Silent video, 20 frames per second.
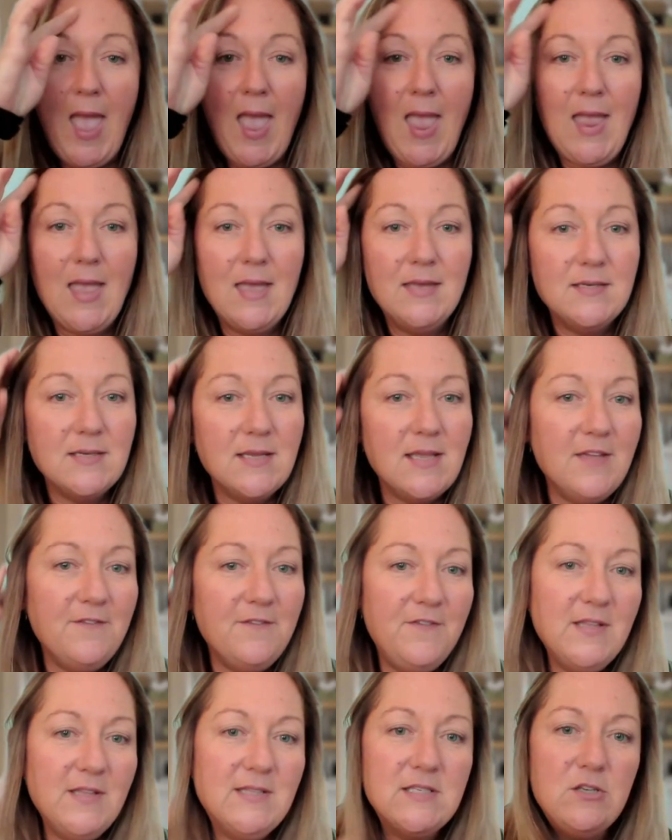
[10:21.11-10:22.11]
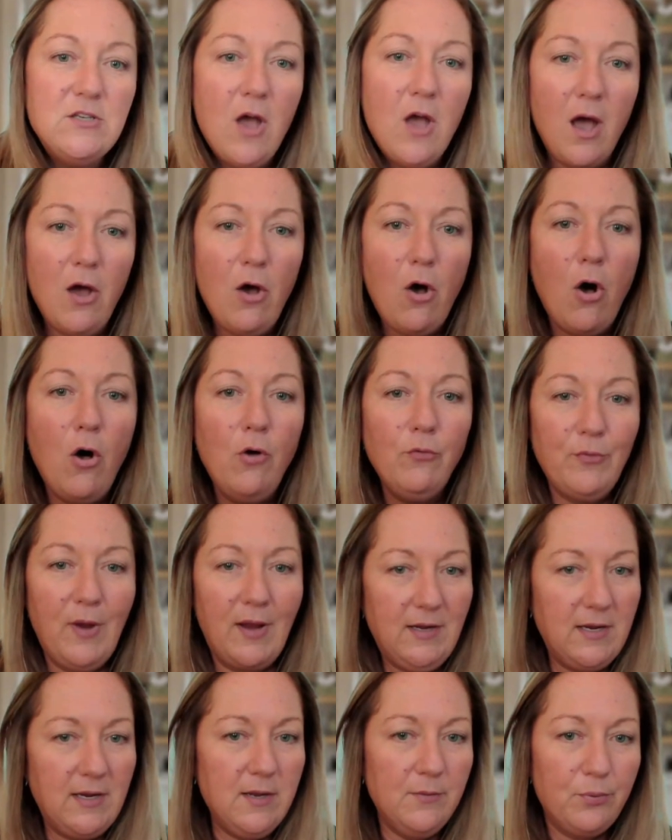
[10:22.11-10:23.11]
And if it's not
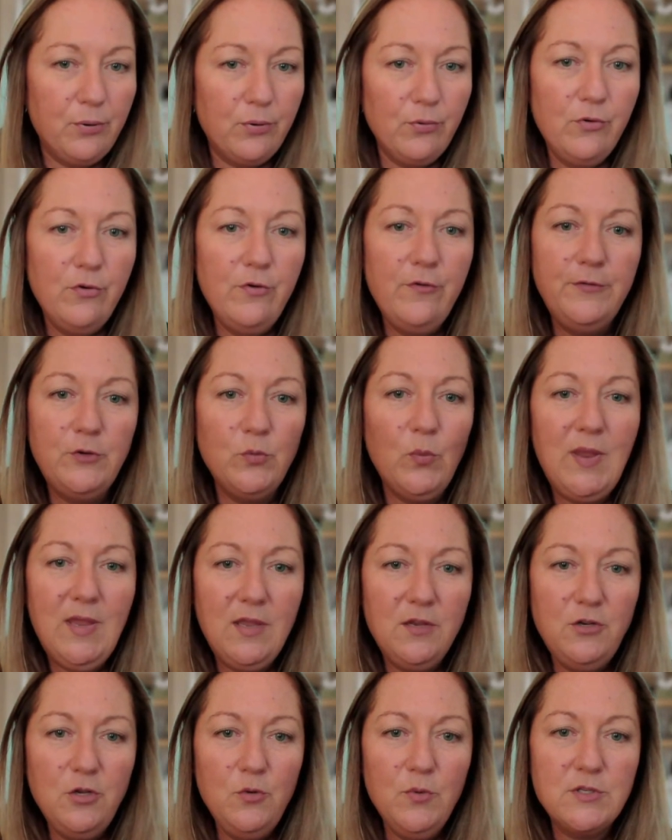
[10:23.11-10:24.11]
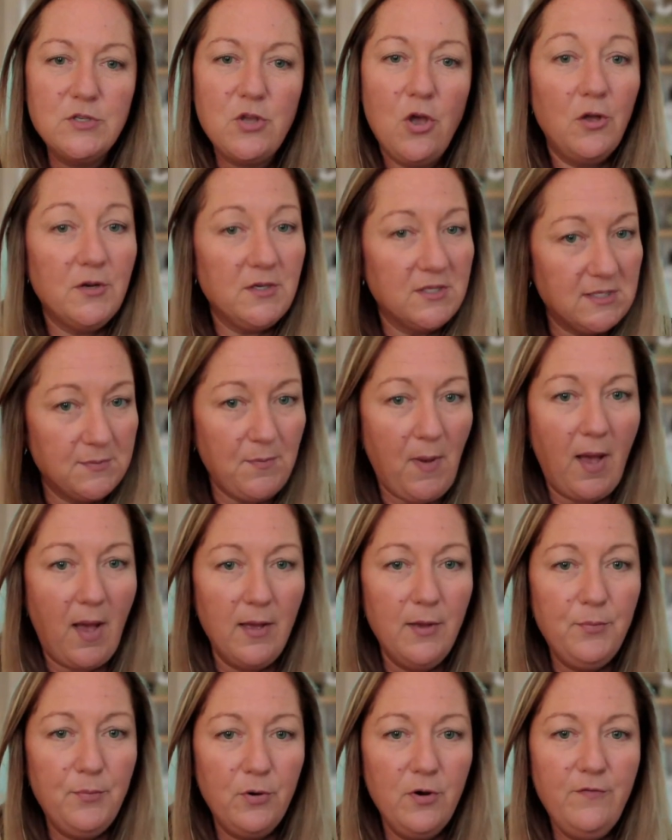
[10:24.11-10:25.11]
already approved, we can do what's called a spot
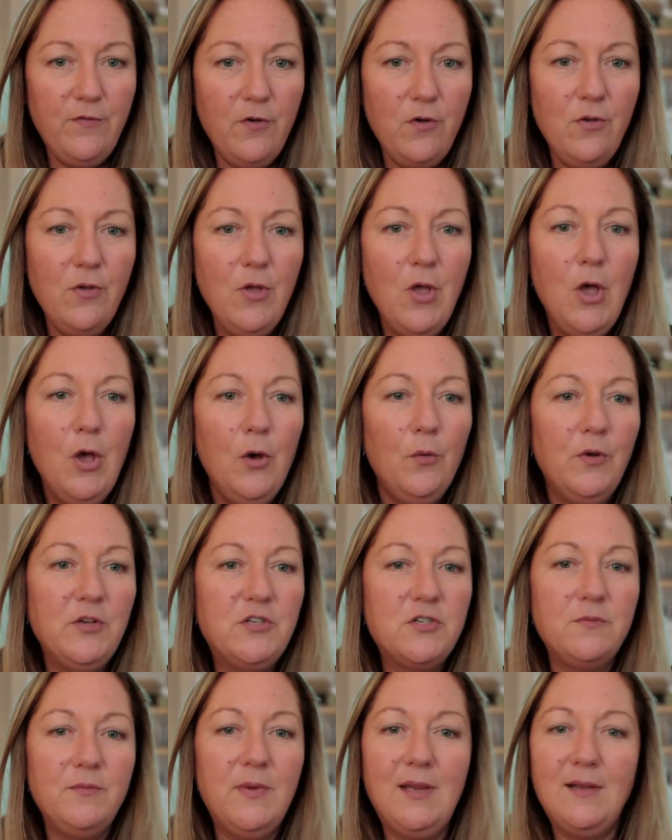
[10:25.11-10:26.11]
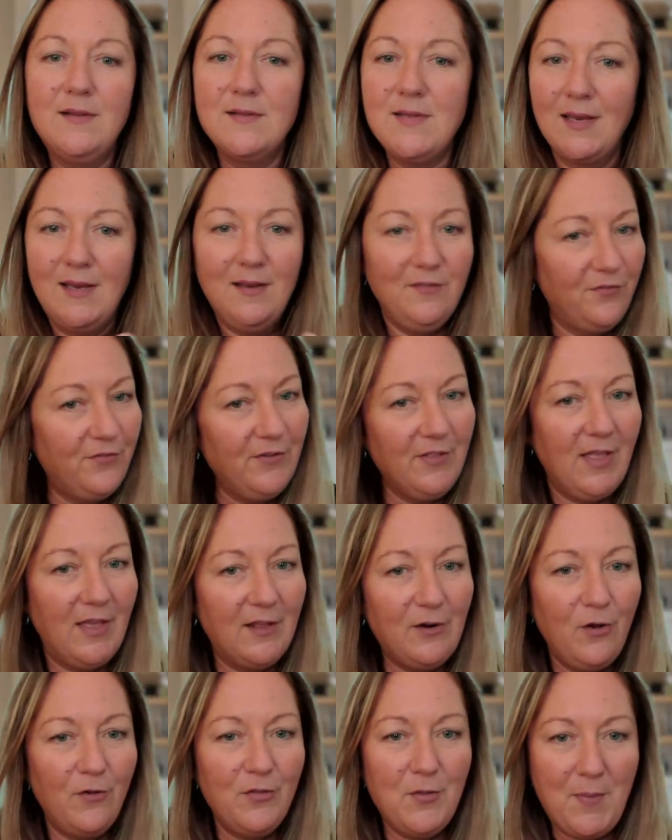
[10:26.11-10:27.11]
approval, which means I can fill
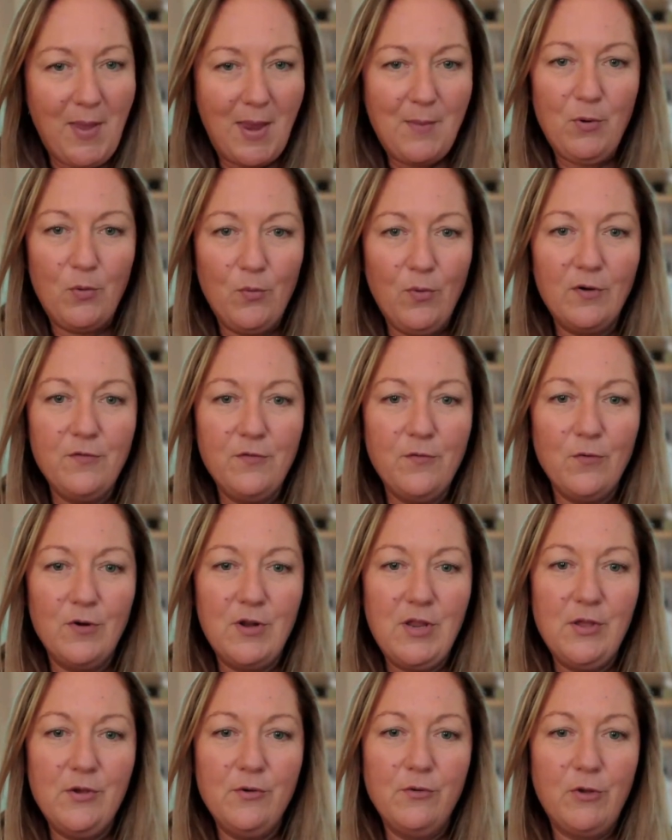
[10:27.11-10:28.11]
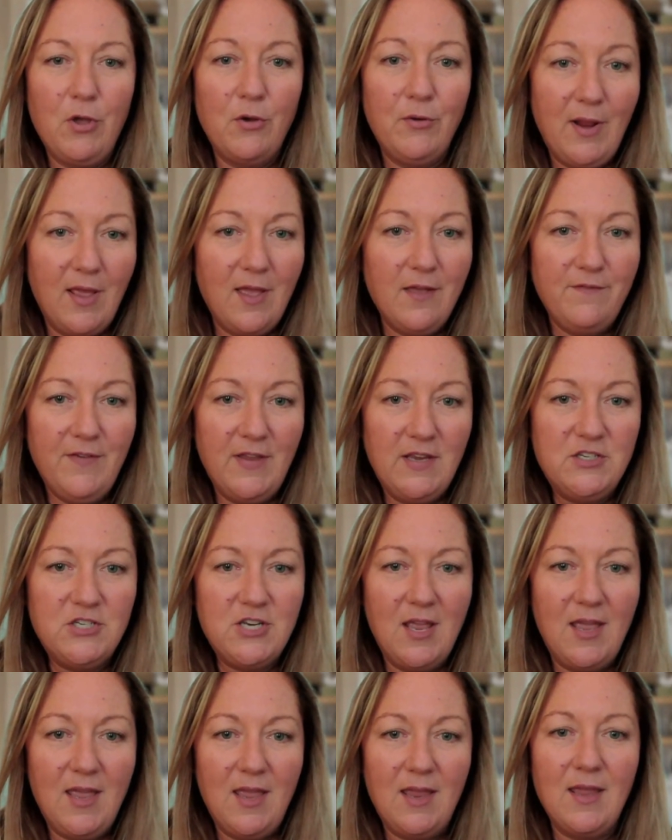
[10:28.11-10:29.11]
out all the paperwork for you, go to
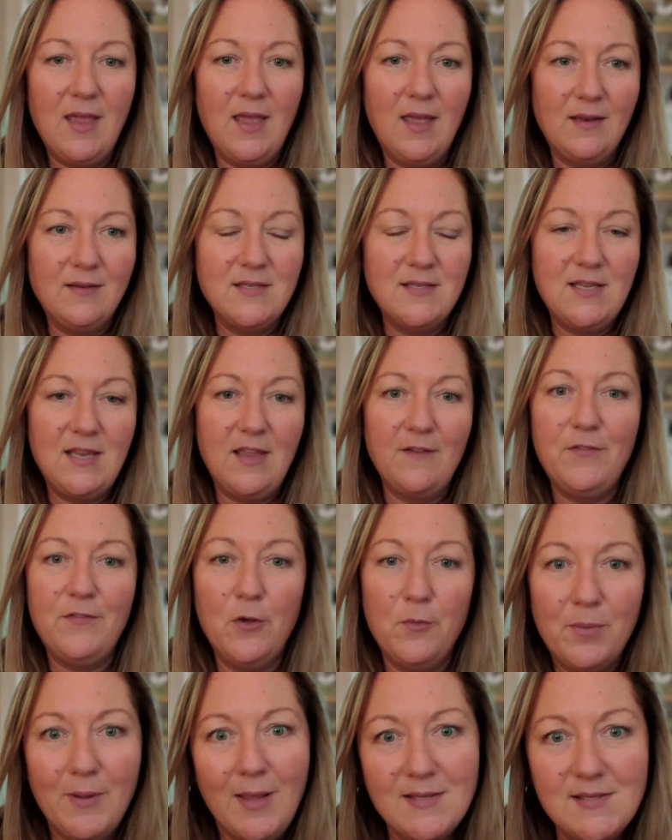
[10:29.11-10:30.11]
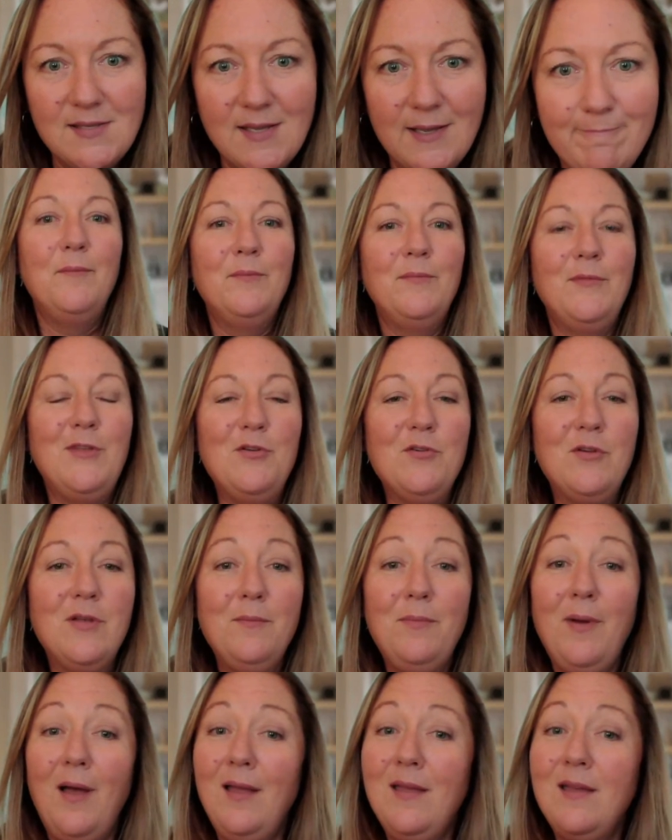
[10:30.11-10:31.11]
FHA and see if they'll bless it. You
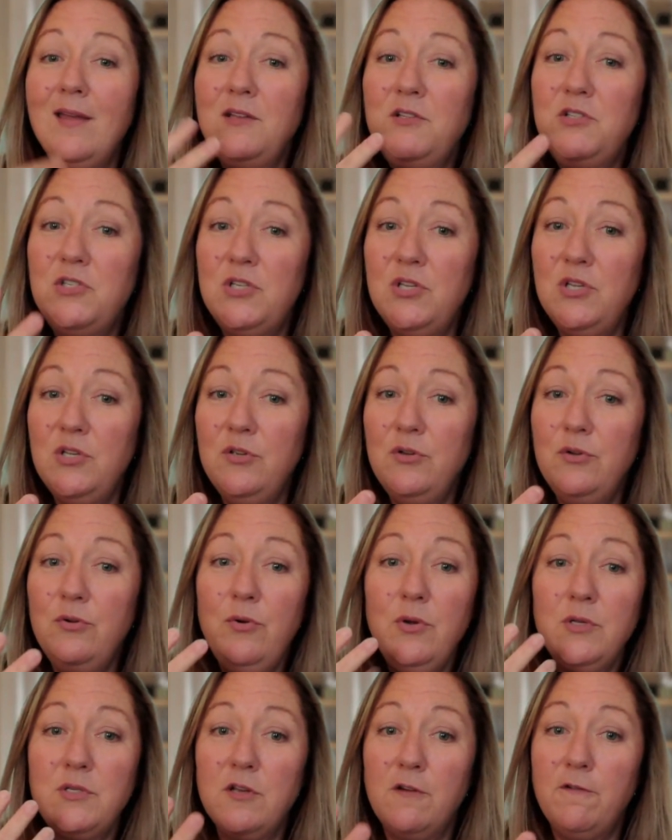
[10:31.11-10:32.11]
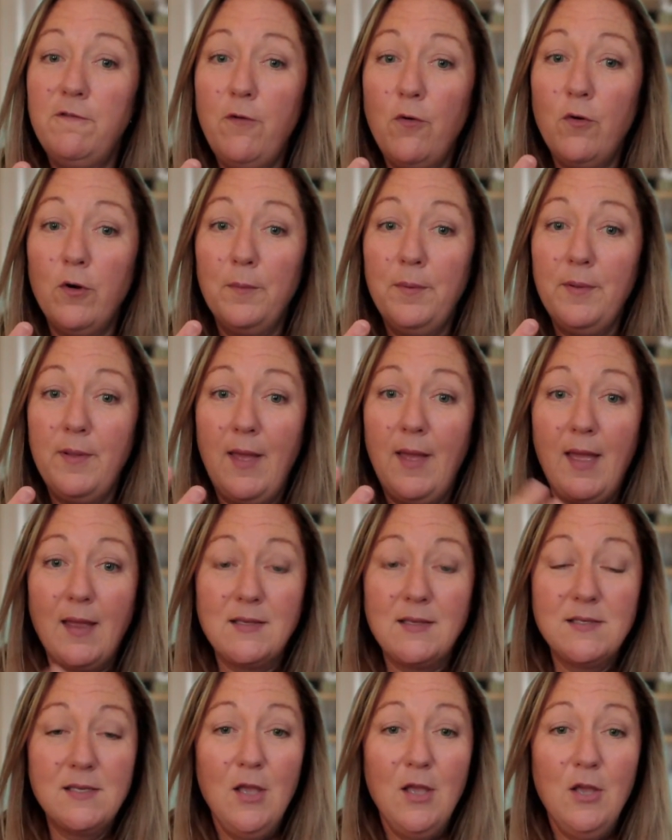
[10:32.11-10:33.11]
can buy a 2 to
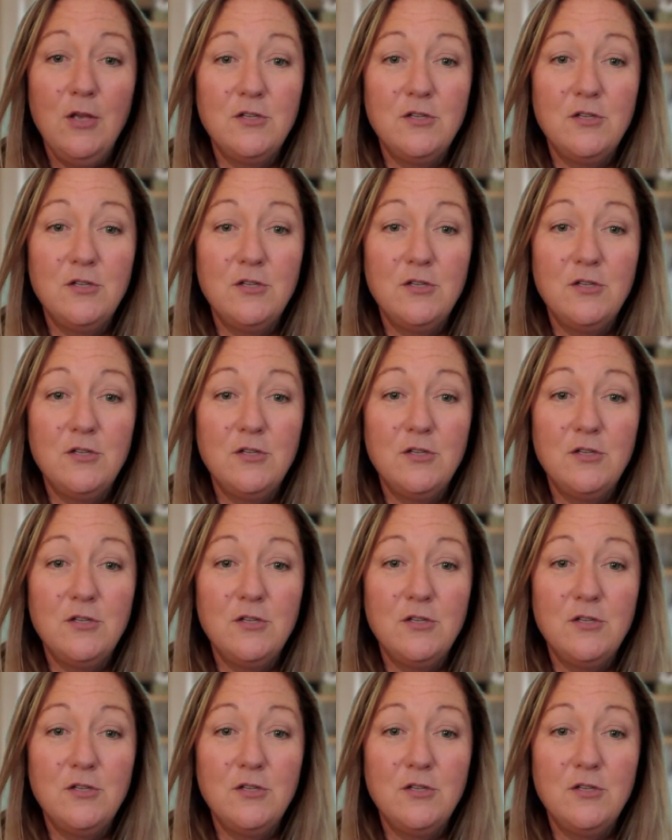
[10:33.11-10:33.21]
4plex.